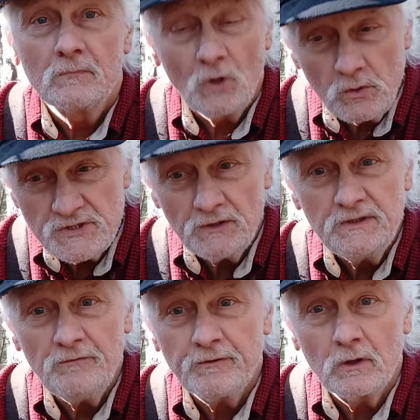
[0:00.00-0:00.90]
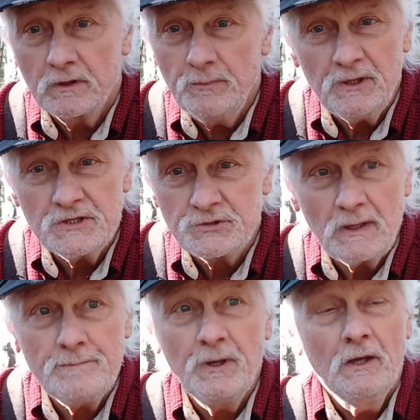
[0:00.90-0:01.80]
Those are different. A community
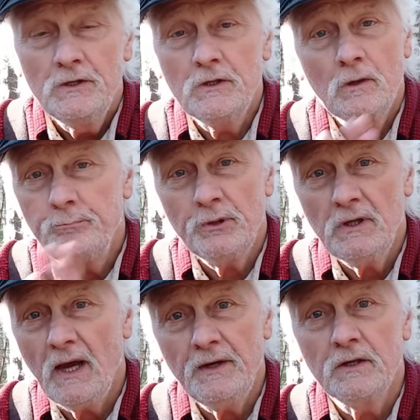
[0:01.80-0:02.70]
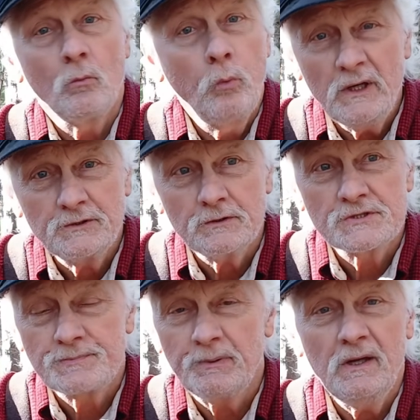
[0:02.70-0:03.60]
scrape, you can put it on in winter or
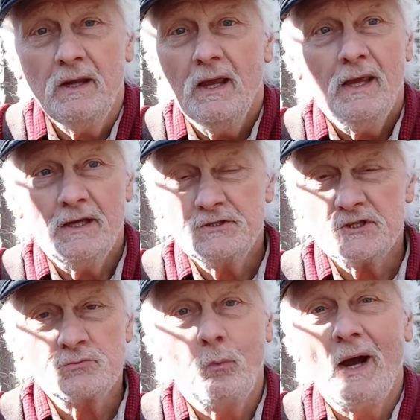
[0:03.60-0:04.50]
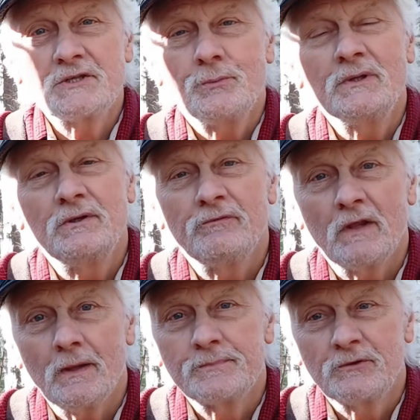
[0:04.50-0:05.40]
spring and just watch what
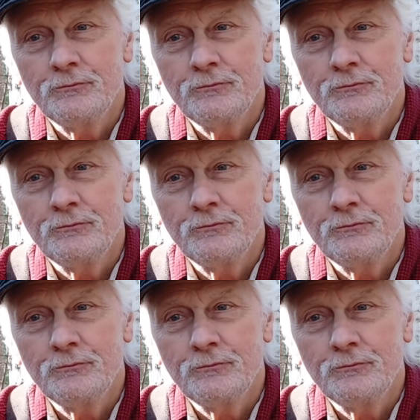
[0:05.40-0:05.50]
develops.